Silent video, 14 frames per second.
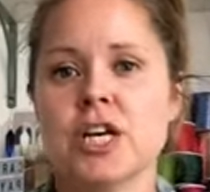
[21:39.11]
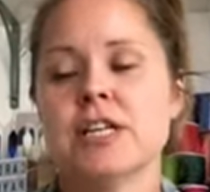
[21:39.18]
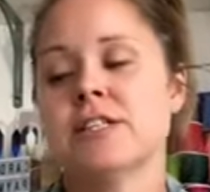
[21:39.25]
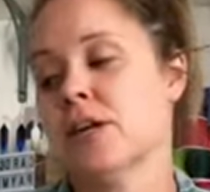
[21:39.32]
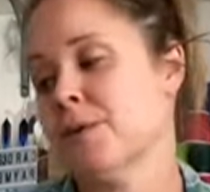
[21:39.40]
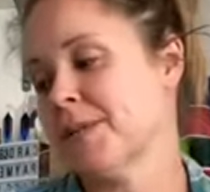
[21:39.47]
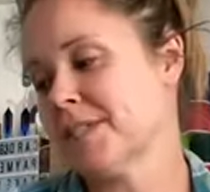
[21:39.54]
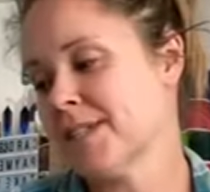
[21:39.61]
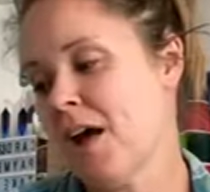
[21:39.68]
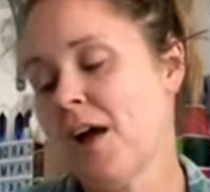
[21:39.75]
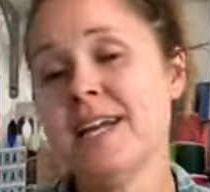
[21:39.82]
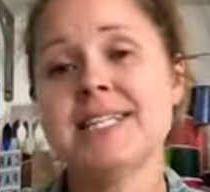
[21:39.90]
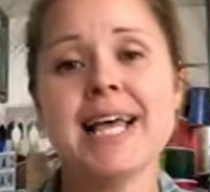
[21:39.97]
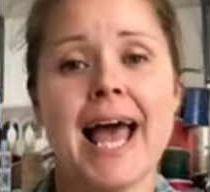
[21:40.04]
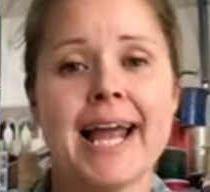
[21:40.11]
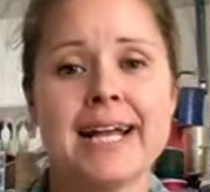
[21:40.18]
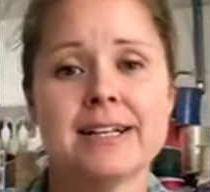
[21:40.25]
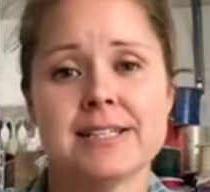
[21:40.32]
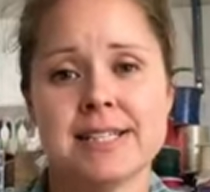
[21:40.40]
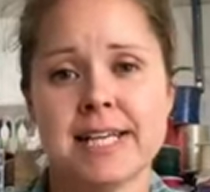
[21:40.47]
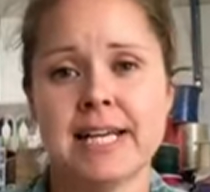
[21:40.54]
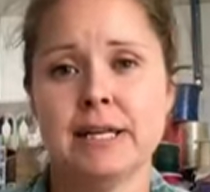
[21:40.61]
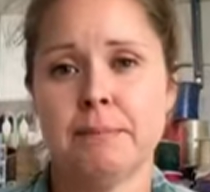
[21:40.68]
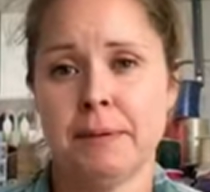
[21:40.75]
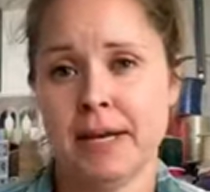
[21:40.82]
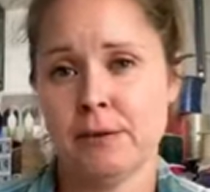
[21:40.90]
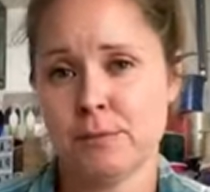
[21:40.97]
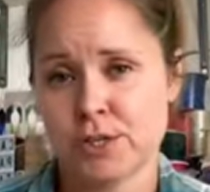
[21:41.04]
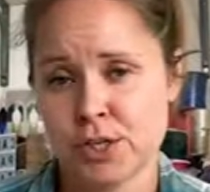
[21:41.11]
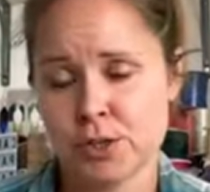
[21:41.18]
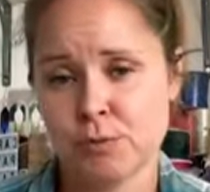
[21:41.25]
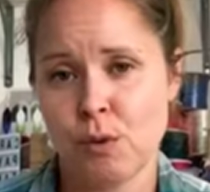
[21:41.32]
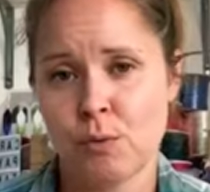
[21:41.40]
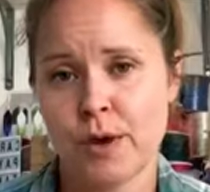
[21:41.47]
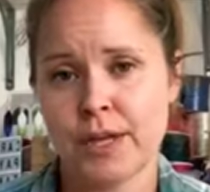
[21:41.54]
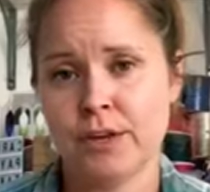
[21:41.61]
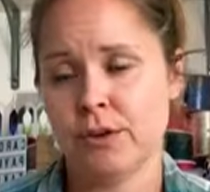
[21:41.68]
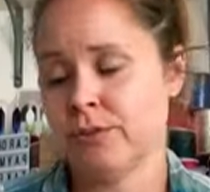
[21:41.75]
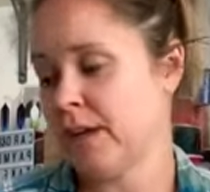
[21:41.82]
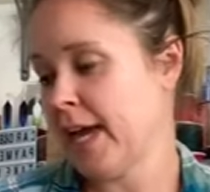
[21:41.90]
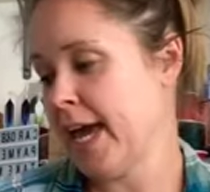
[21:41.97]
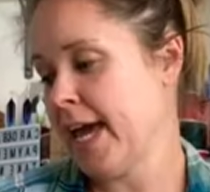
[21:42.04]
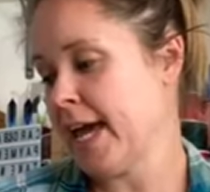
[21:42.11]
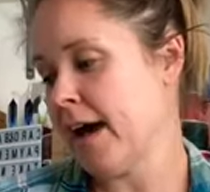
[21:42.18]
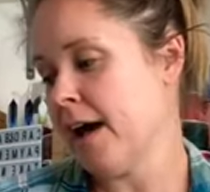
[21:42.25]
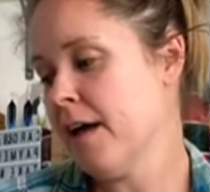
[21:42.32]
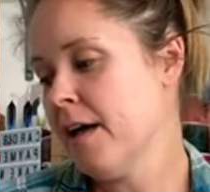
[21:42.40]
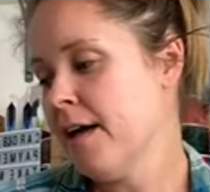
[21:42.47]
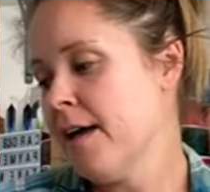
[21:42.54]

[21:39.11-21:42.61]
So a size 8 seed bead, which is what we're using here,